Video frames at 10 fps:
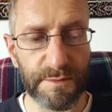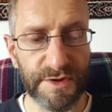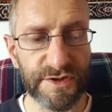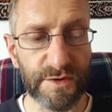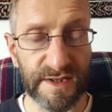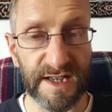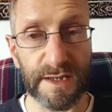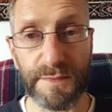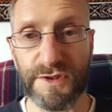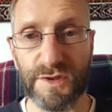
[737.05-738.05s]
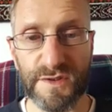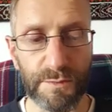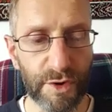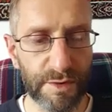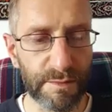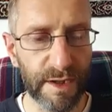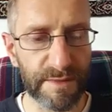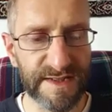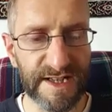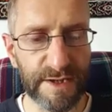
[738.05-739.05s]
produce more and more
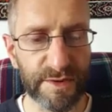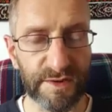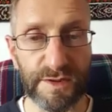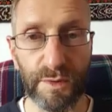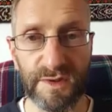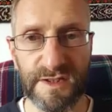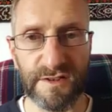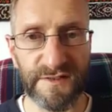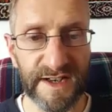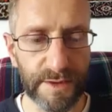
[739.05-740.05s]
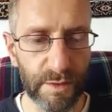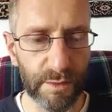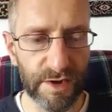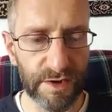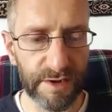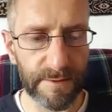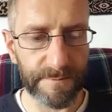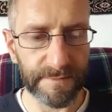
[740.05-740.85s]
material towards her final work.